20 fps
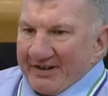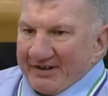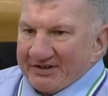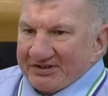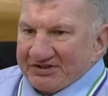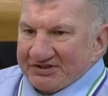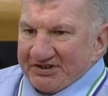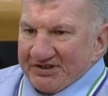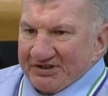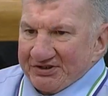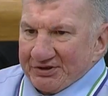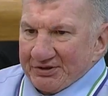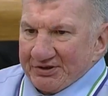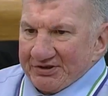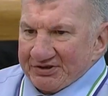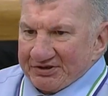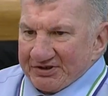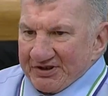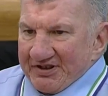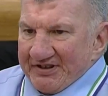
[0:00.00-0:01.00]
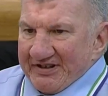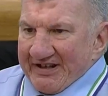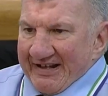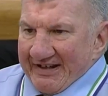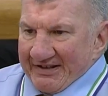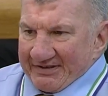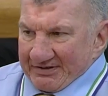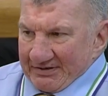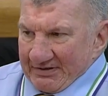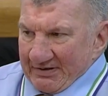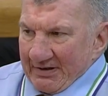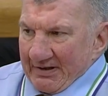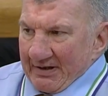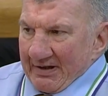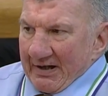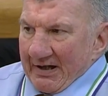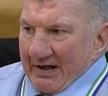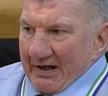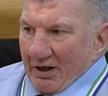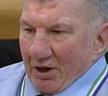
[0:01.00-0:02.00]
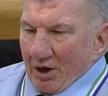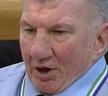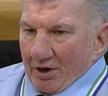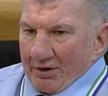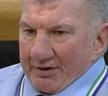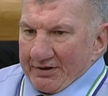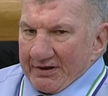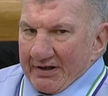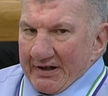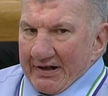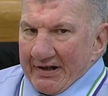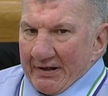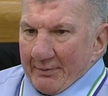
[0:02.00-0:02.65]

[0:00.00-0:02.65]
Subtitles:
constituents yet. On